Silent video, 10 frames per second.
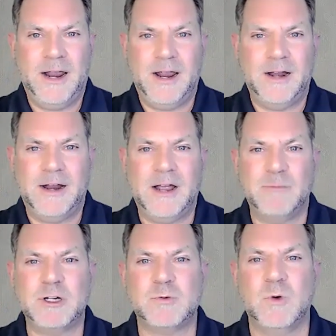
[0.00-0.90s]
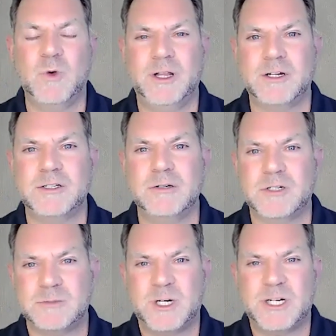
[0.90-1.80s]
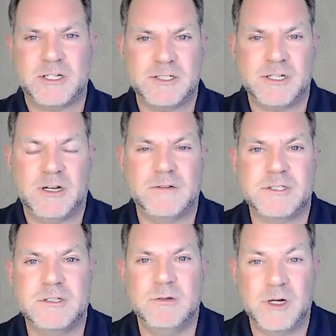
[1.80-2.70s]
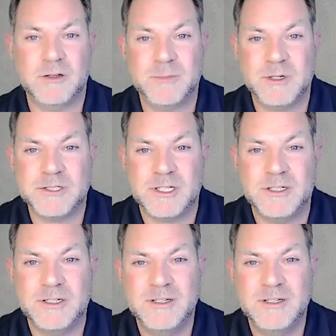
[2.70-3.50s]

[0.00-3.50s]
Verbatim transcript: and how much we're willing to express ourselves to another person.